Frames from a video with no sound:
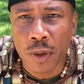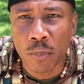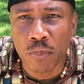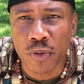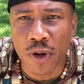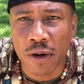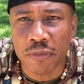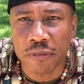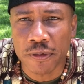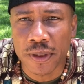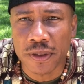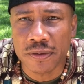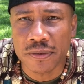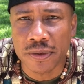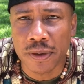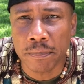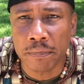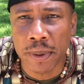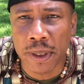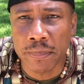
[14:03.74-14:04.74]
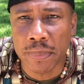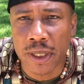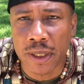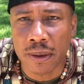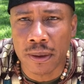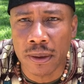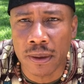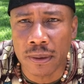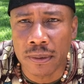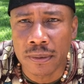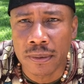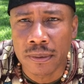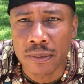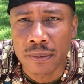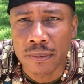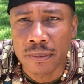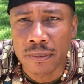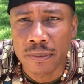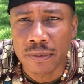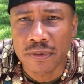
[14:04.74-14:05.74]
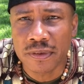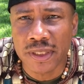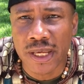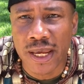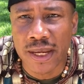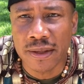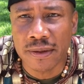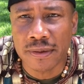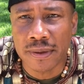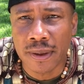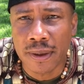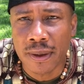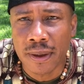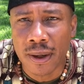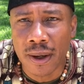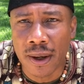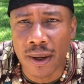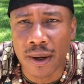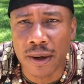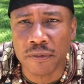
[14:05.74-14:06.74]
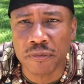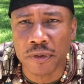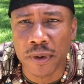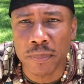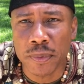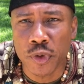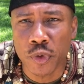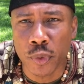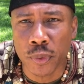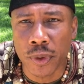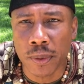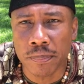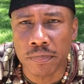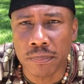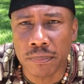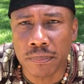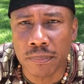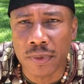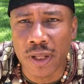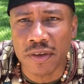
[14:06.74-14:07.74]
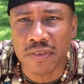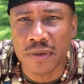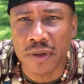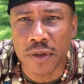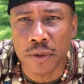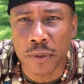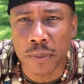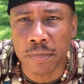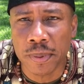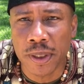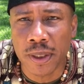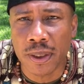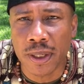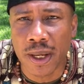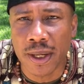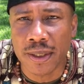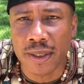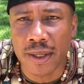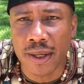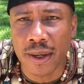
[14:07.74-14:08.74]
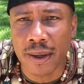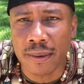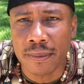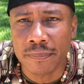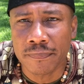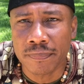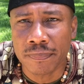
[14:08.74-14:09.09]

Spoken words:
Prophets are biblical. Saints are from Europe. That's the European idea.